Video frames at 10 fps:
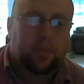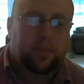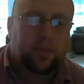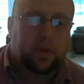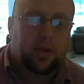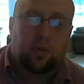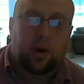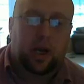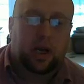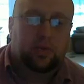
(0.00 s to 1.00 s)
Okay,
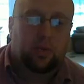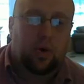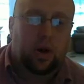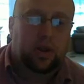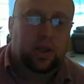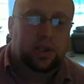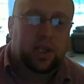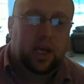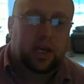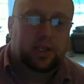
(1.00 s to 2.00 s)
don't worry guys, one
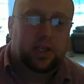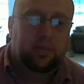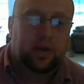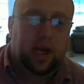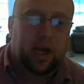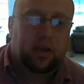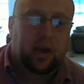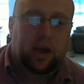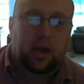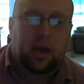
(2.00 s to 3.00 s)
of these days,
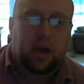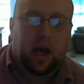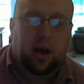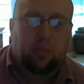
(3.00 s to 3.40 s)
someday, like